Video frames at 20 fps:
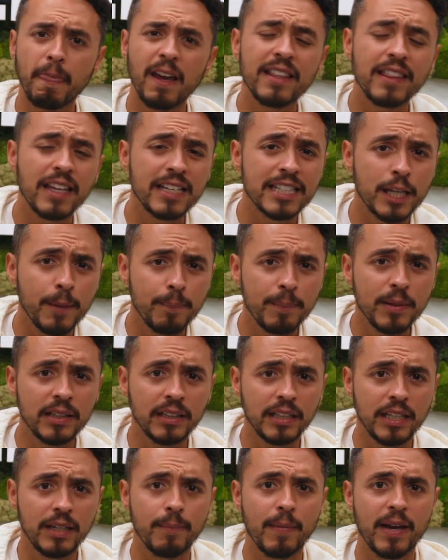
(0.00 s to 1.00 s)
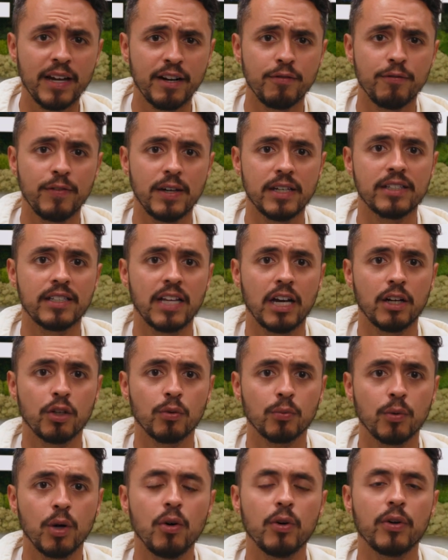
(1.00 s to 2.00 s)
And they typically manifest down the
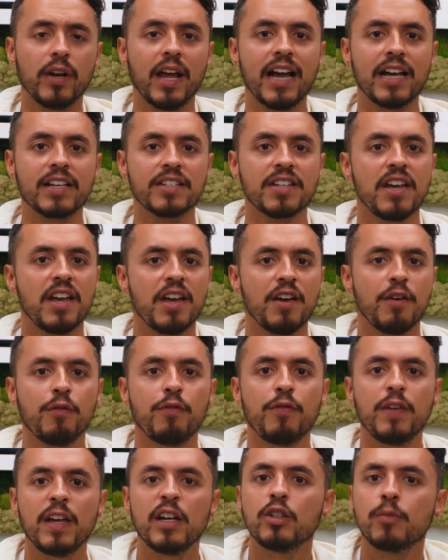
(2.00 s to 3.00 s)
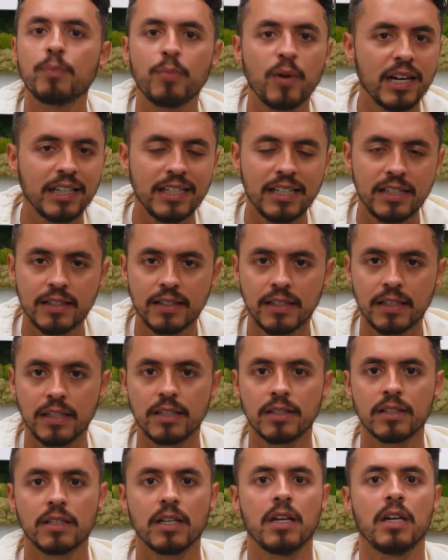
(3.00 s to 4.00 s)
road as failed
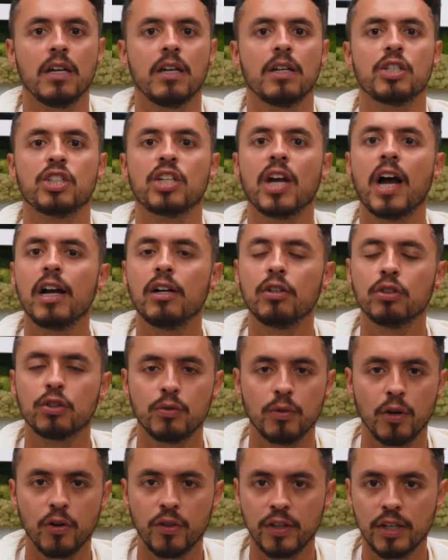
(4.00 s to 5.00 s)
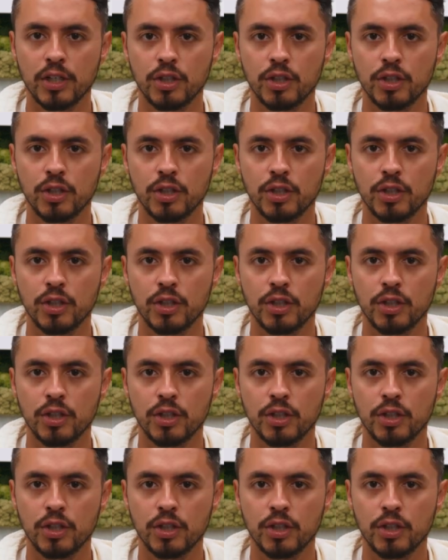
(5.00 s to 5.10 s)
pregnancies, child growth